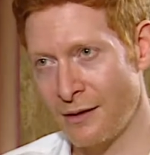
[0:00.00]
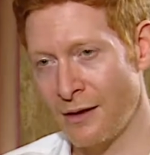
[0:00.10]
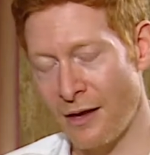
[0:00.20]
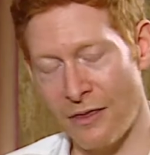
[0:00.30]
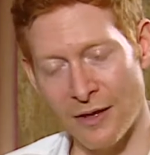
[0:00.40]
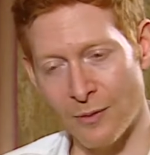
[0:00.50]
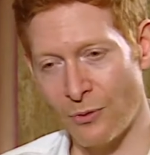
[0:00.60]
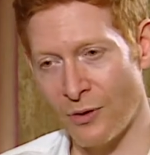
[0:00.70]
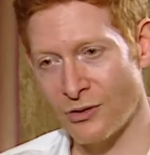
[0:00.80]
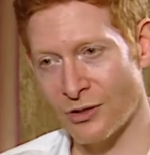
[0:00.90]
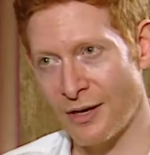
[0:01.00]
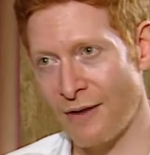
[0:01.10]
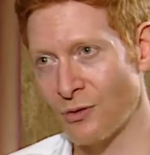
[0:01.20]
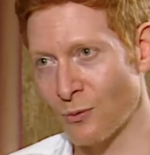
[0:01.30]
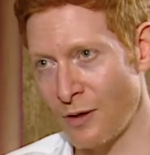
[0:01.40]
I think employers are going to
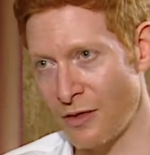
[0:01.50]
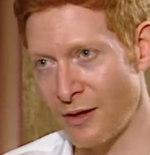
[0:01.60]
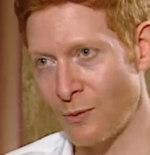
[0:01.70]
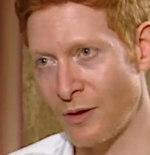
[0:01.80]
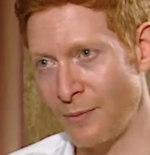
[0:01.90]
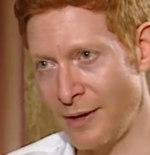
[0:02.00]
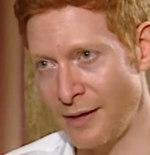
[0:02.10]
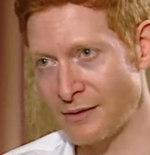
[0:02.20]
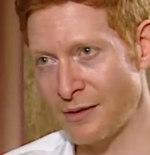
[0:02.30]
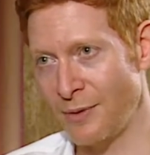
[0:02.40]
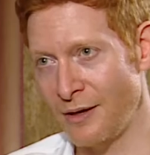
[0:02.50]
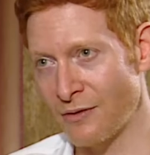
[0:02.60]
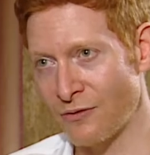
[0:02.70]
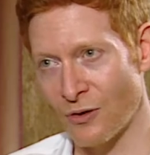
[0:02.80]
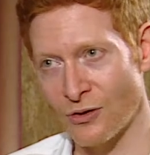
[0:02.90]
have to rethink what it means to be a
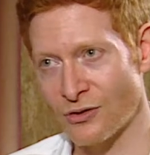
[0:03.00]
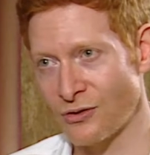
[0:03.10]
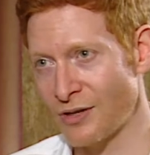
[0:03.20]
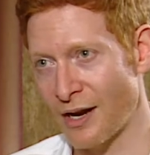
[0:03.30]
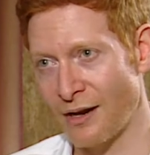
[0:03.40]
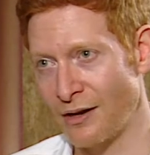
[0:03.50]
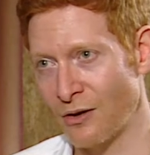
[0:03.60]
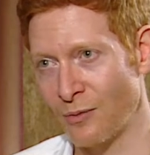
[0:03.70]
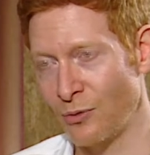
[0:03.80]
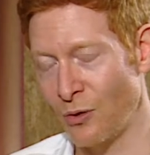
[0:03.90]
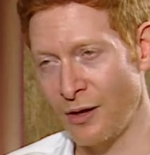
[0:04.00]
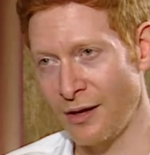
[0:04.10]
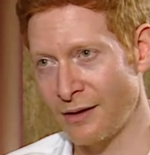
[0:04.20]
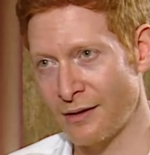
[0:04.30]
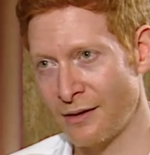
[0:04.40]
first or second year
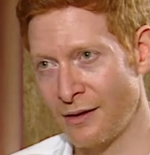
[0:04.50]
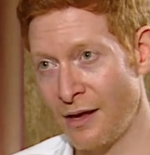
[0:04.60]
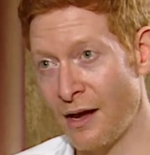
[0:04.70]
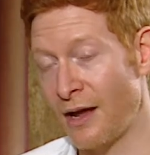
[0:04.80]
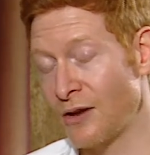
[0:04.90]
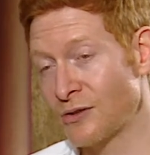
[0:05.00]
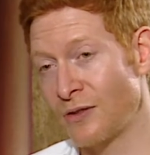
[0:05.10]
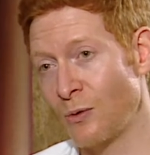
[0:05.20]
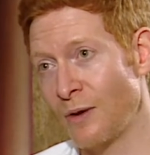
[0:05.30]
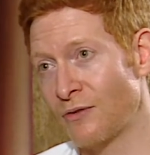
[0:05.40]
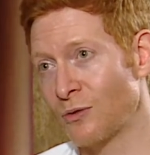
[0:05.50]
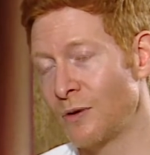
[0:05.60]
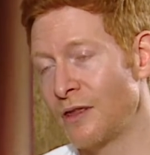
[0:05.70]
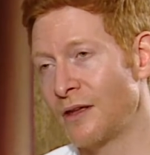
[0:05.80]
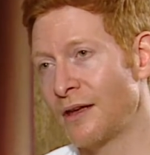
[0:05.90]
employee. I also think we have to
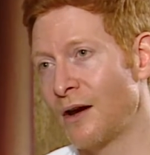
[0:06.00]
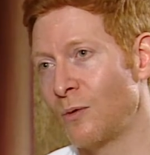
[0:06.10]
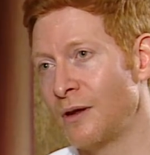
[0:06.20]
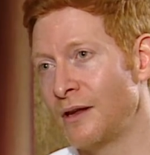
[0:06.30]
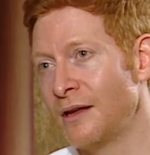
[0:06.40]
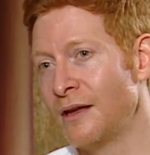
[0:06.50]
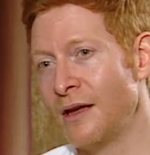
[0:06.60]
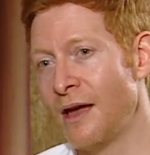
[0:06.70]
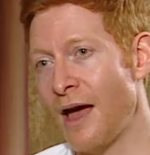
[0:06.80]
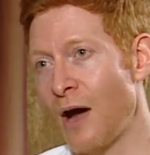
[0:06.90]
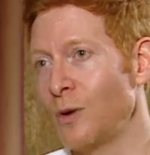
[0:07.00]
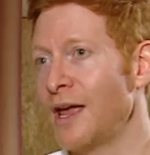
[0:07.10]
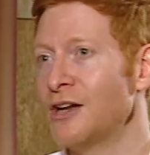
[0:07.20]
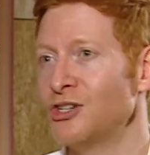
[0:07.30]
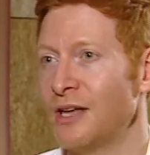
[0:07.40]
rethink how we
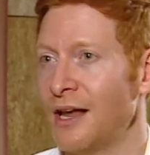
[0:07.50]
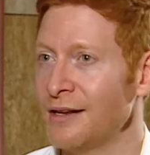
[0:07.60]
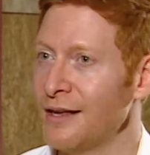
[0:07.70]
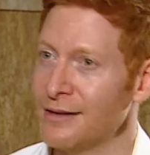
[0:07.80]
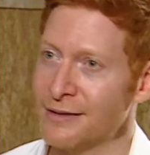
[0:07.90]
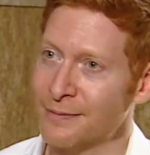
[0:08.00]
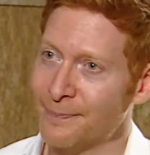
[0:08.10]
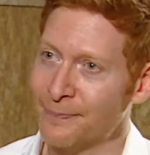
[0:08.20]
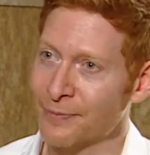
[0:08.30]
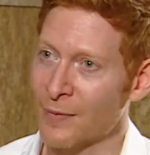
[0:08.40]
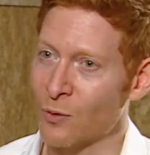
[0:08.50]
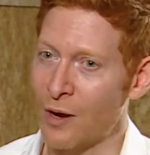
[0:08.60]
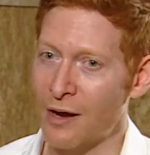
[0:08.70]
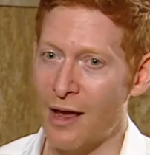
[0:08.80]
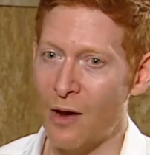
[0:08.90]
educate kids.
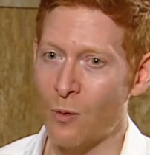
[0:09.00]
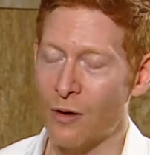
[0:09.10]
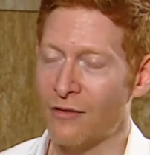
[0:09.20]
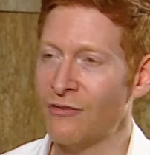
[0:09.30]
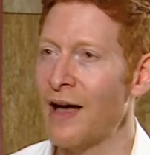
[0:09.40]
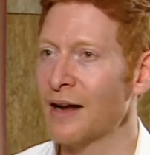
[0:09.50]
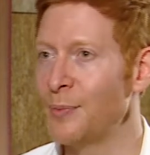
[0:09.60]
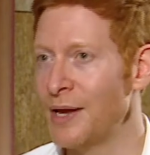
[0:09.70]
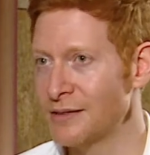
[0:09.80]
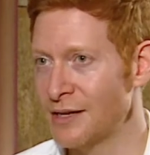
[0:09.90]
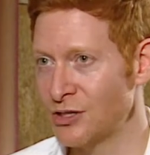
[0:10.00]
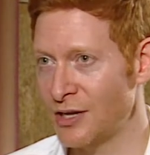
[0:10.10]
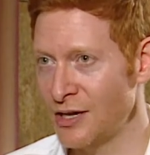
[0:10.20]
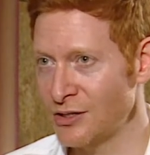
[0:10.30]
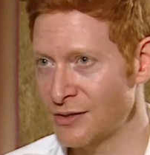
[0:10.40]
Right now we're in a fact-based
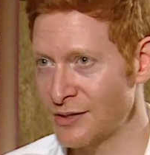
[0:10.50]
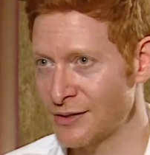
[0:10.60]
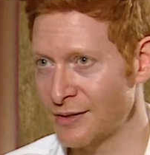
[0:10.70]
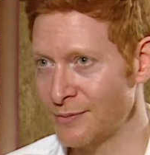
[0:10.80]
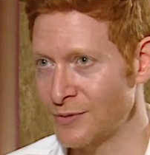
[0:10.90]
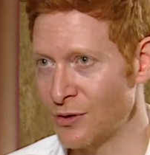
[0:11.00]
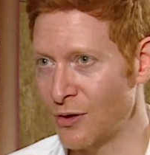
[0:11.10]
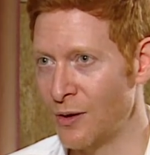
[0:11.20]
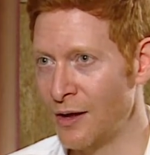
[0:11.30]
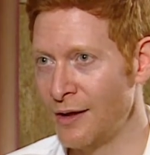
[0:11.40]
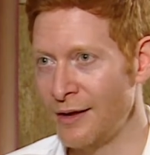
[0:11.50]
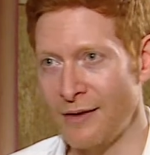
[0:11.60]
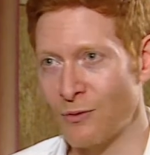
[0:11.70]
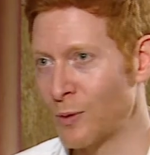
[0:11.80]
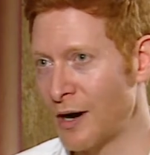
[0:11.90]
education system. So
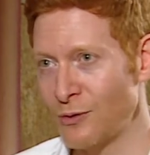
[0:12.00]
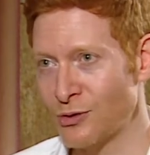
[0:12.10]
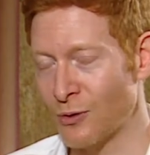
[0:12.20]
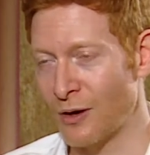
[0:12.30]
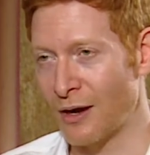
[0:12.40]
even when I was growing